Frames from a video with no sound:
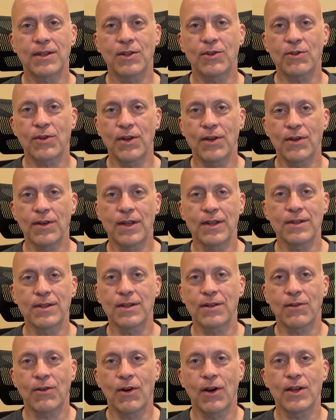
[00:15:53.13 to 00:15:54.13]
trail doesn't
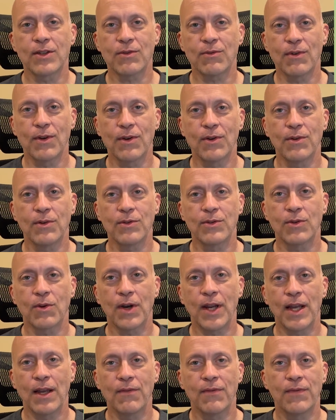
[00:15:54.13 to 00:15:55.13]
cross roads or
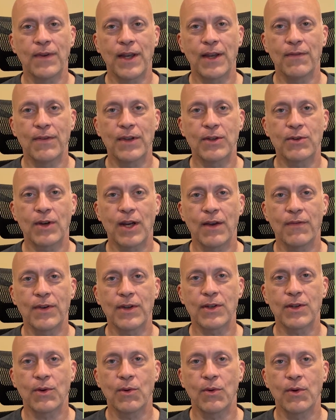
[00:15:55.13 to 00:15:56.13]
have heavy traffic
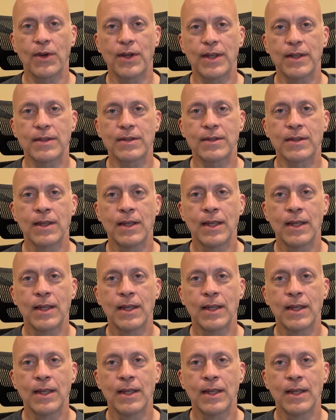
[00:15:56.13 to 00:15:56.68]
noise.